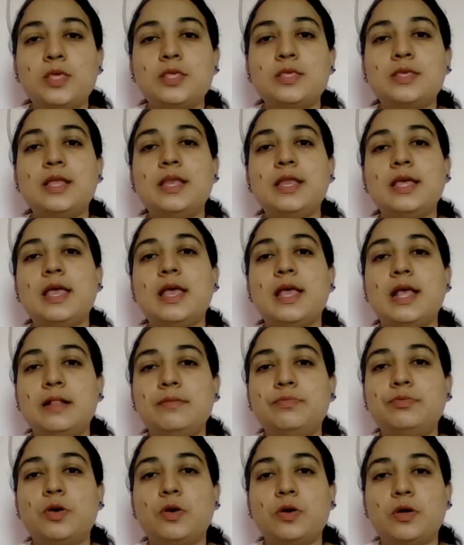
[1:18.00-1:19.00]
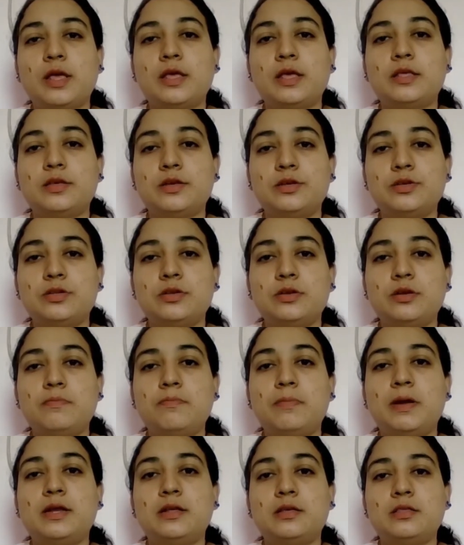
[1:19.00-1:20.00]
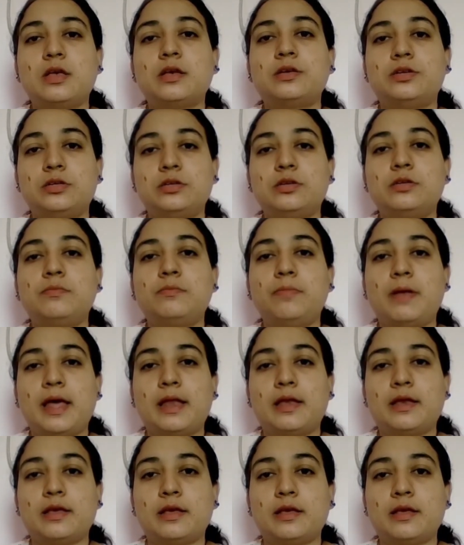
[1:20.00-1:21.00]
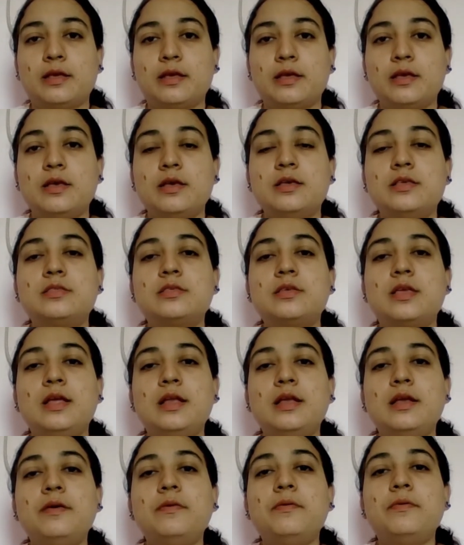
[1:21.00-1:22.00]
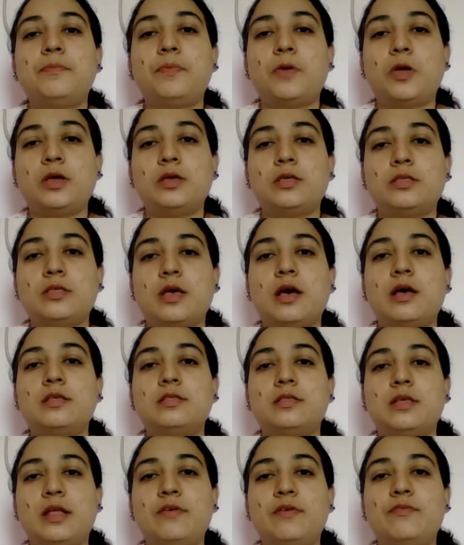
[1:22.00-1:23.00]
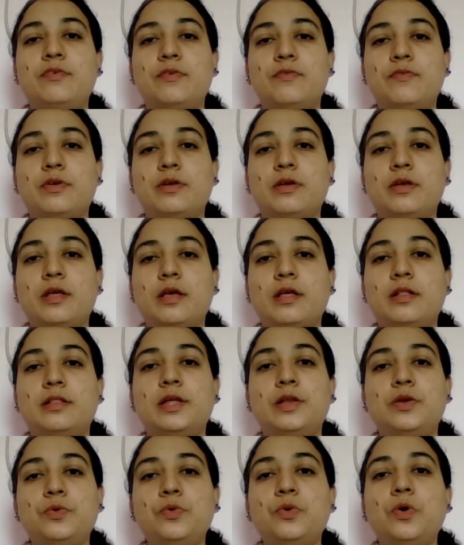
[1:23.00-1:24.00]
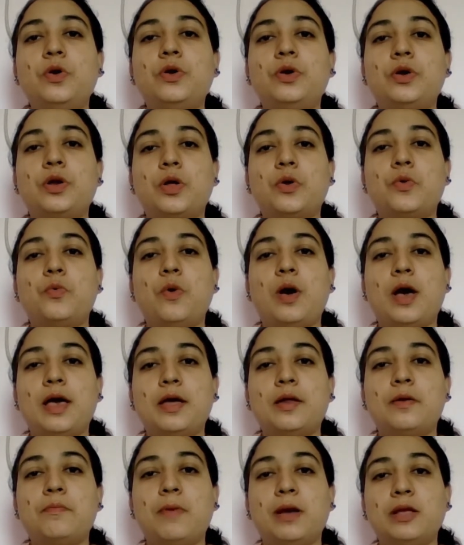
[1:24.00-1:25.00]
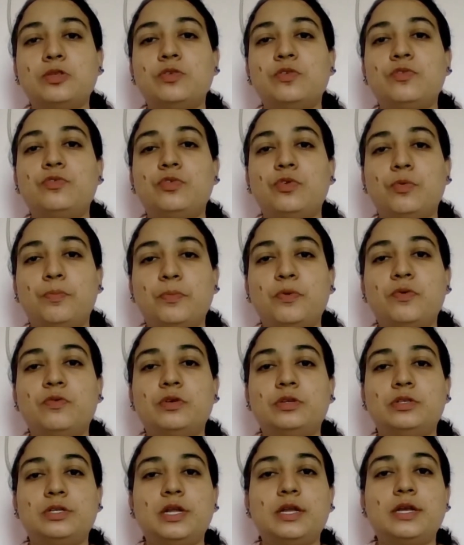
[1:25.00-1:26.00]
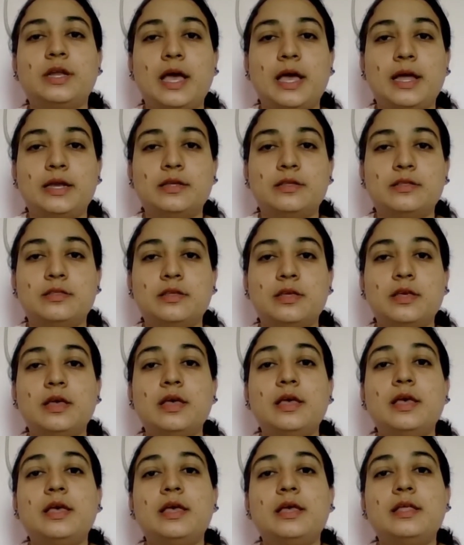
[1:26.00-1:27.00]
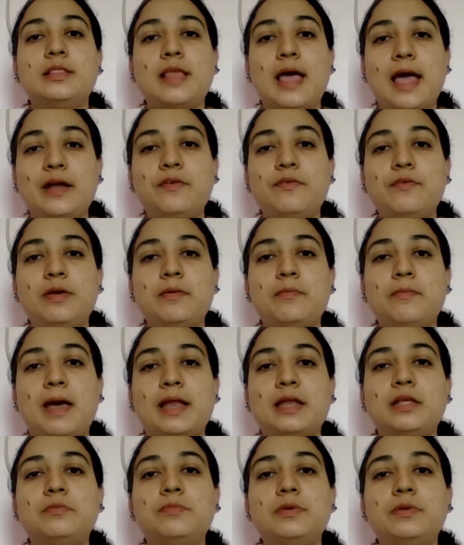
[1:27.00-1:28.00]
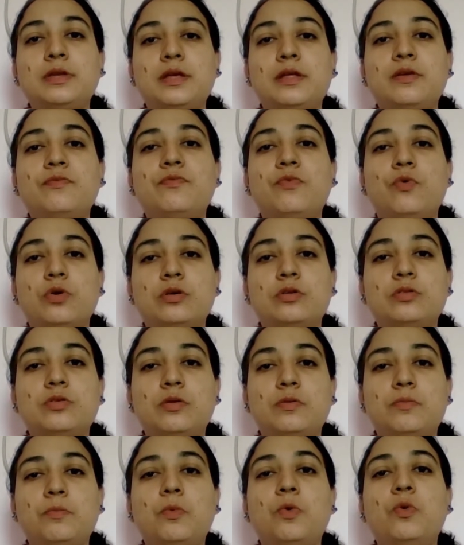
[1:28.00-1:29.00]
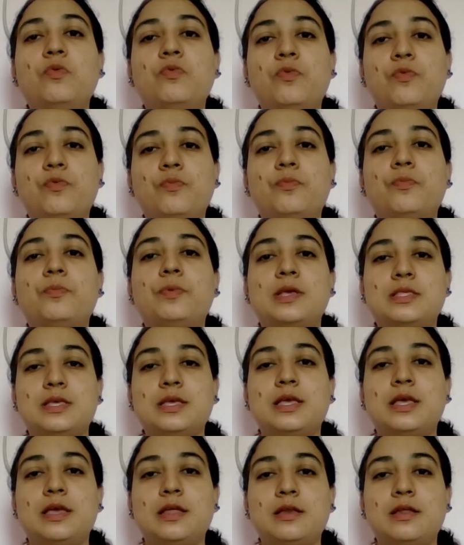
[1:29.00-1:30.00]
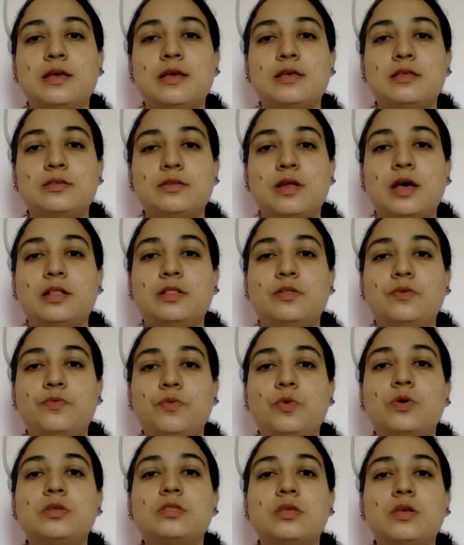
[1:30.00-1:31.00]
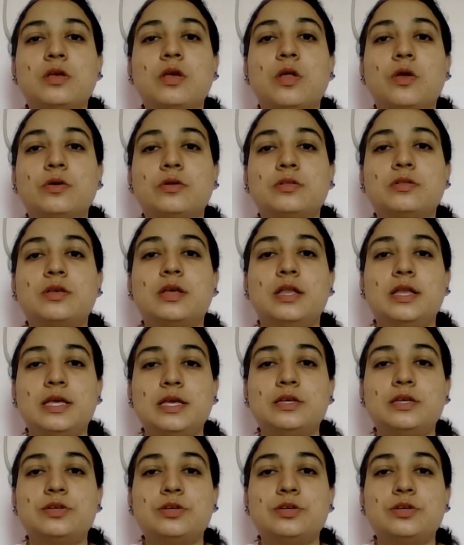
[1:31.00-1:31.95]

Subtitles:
Upskilling helps organization in better succession planning. Skilled employees are self-driven and they do not require much of supervision and guidance. In that way, management can focus on more pressing areas rather focusing on skilling